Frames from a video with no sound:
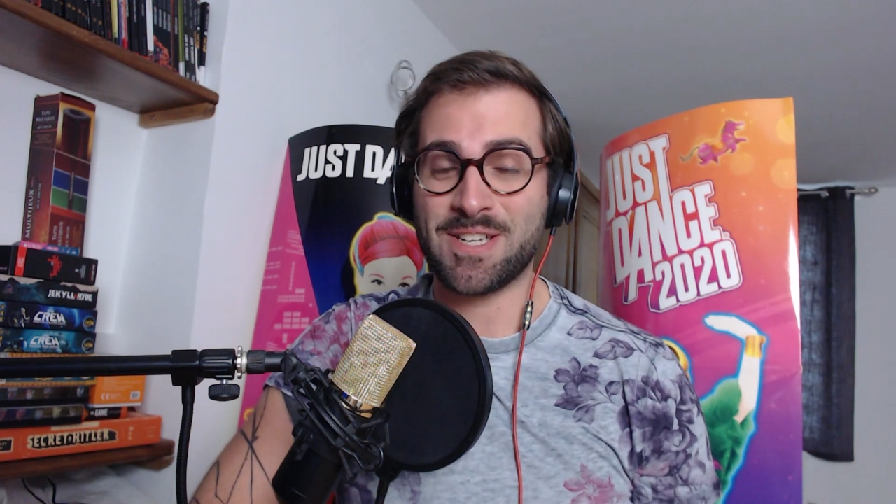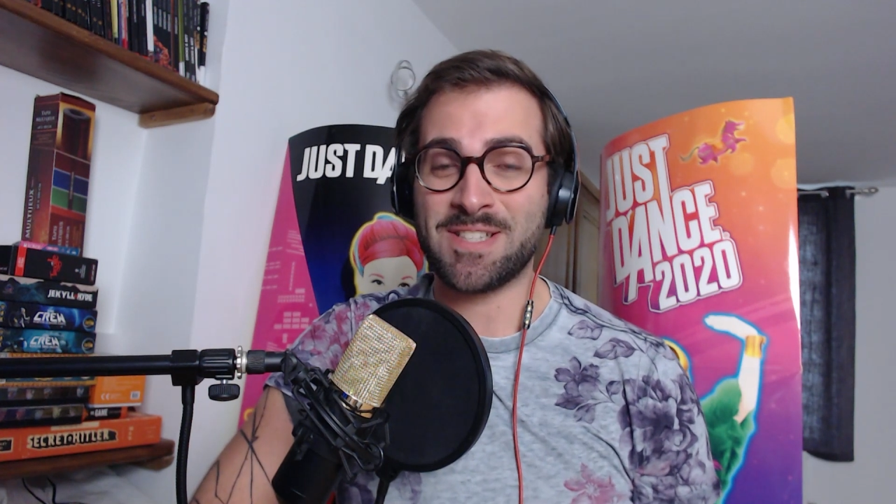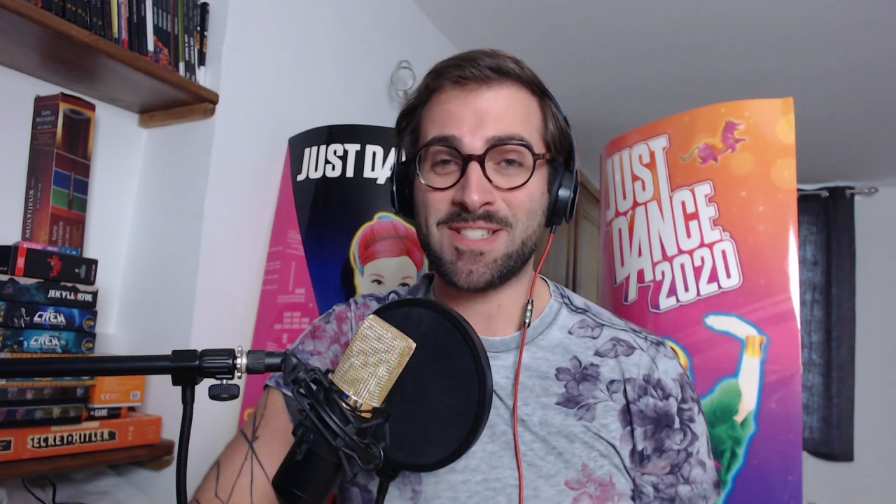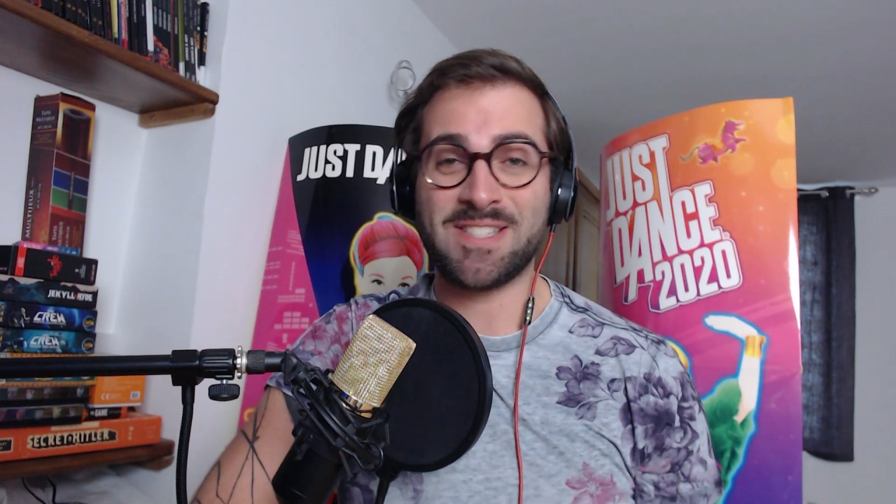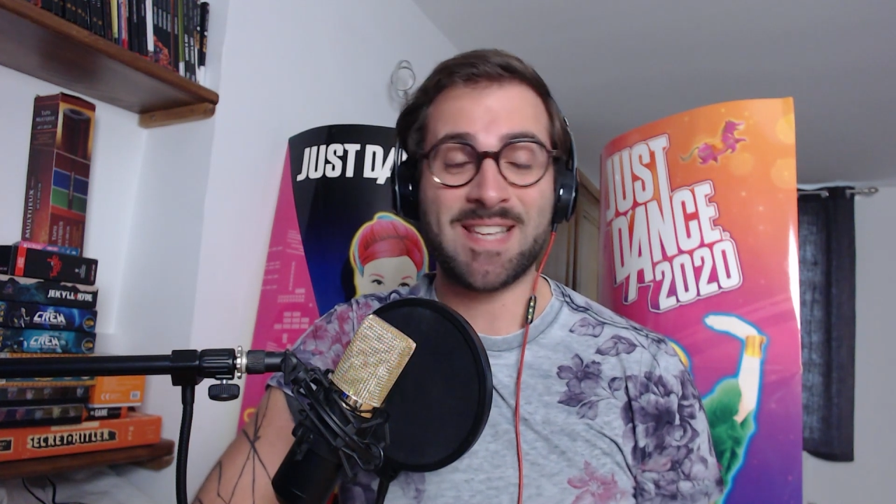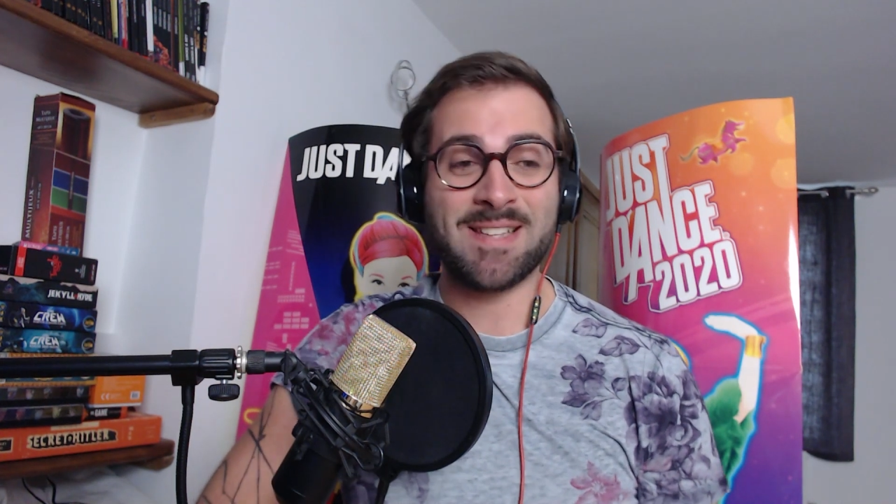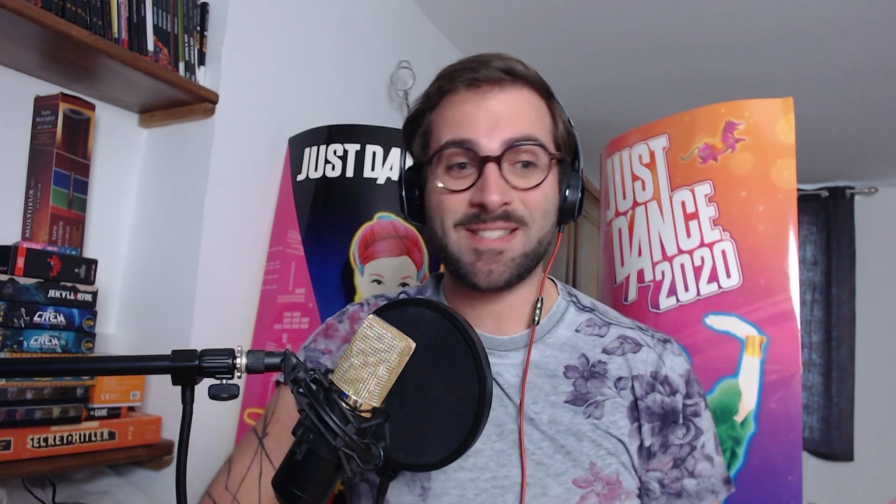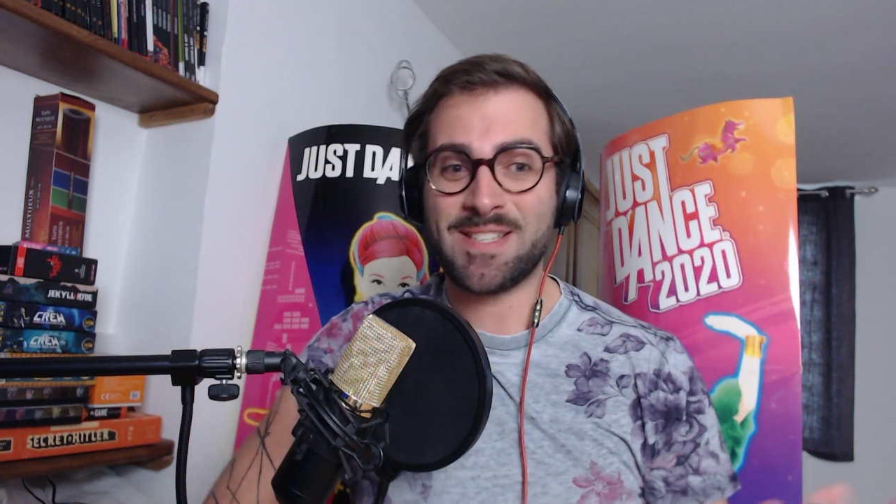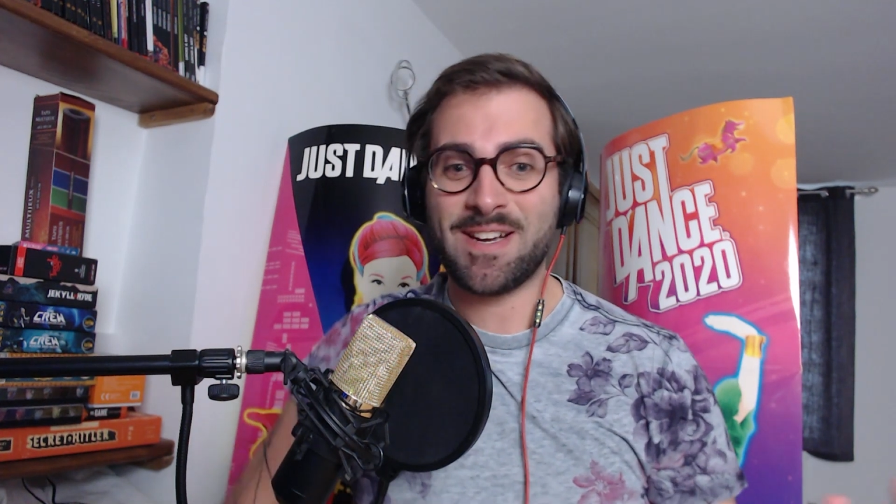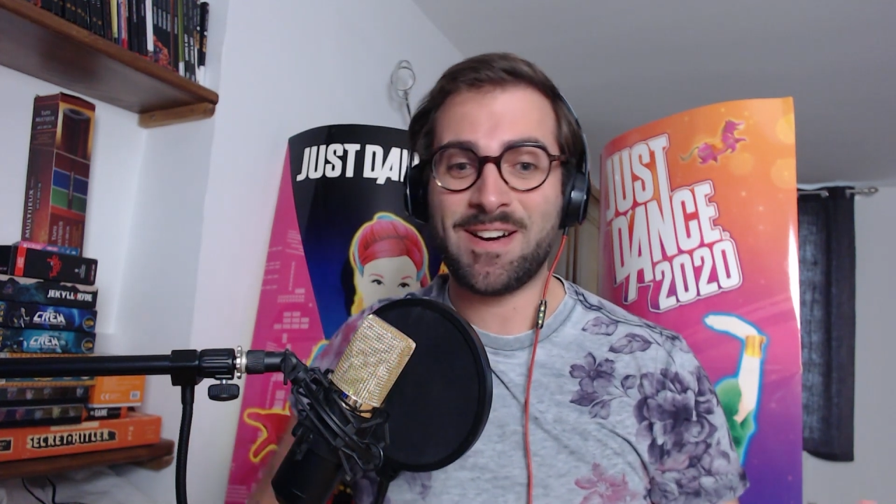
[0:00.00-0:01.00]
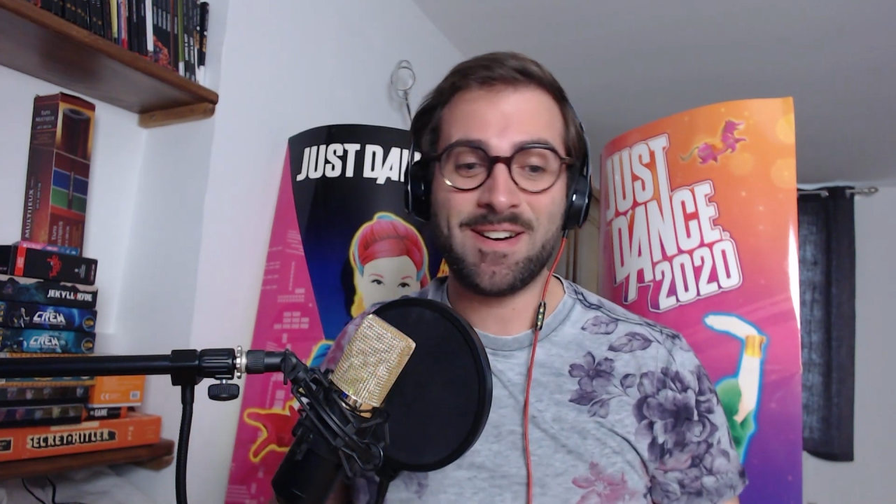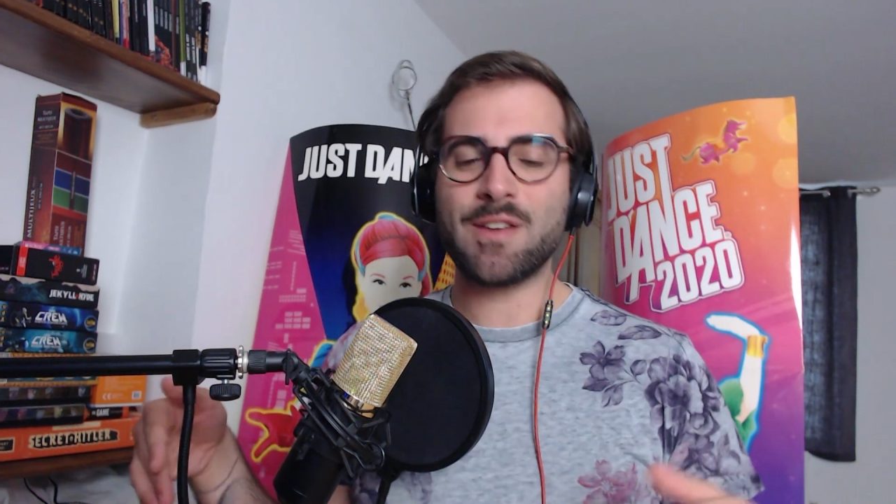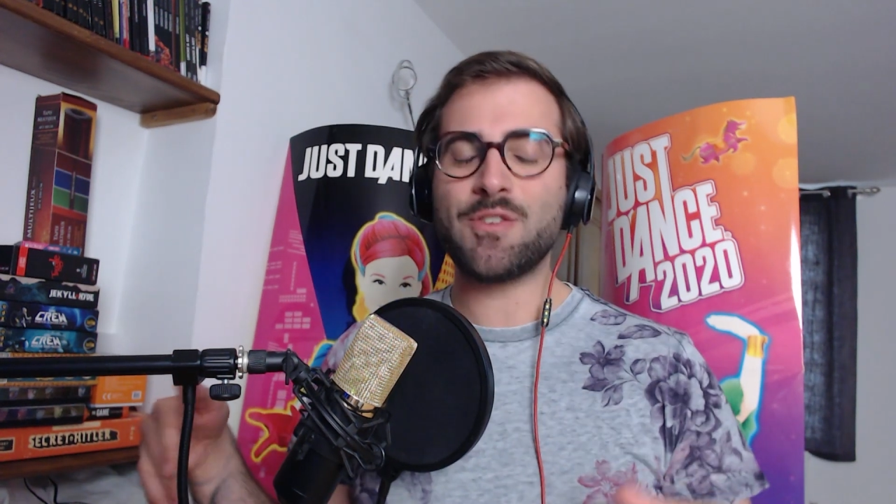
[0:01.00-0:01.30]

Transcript: trance dancer.